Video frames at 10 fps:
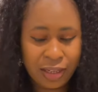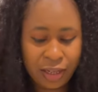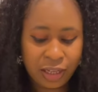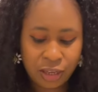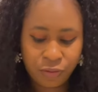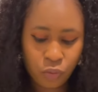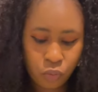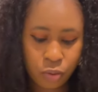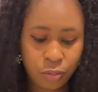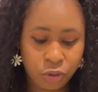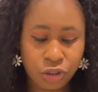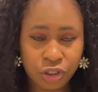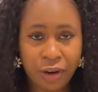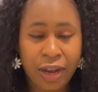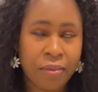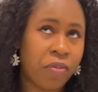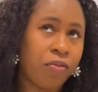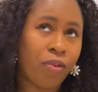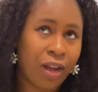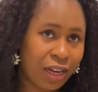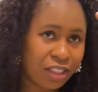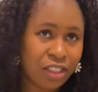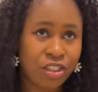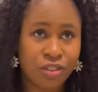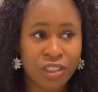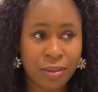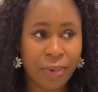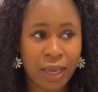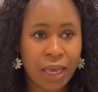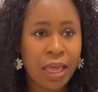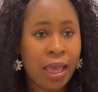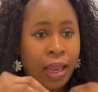like give it one more try before I actually straighten my hair,